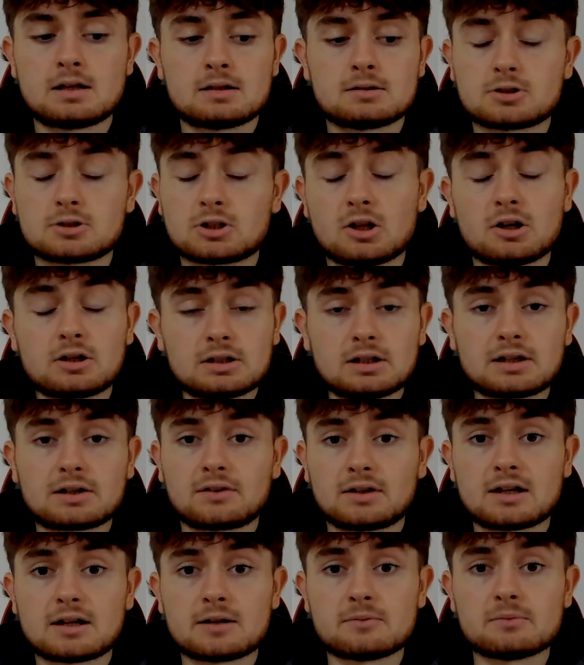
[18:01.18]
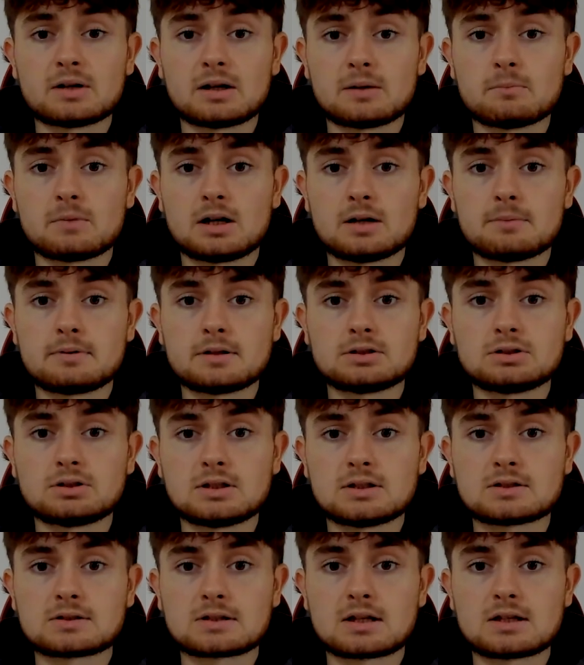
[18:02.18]
Clark, like I say, in my opinion,
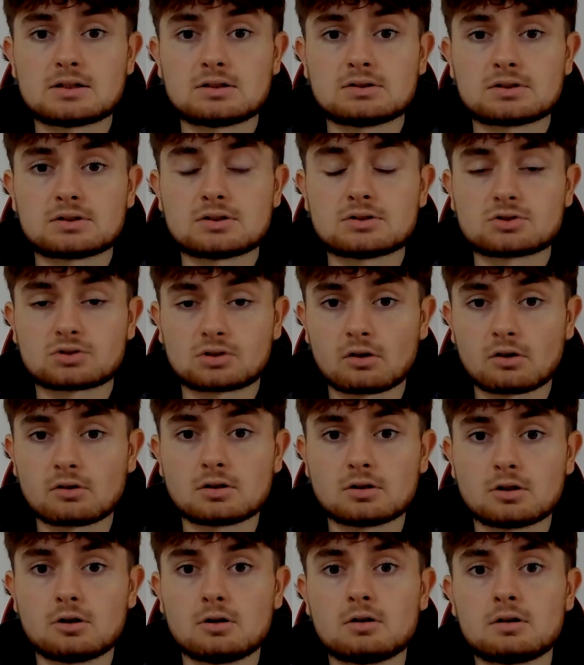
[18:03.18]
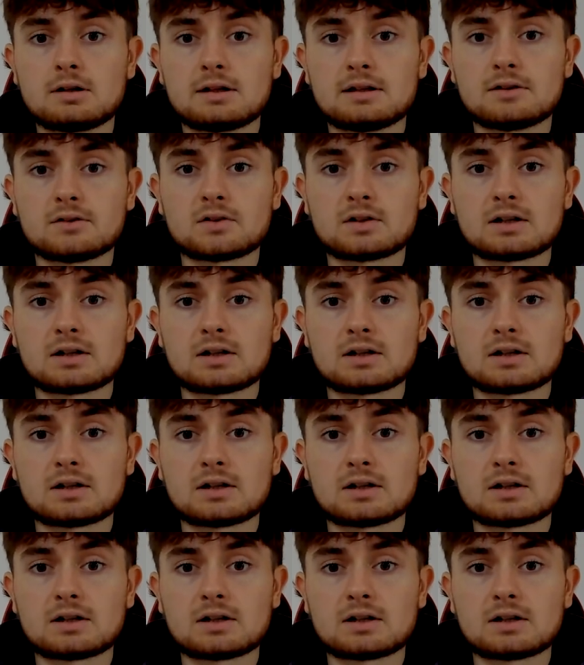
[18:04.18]
he changed and showed a lot into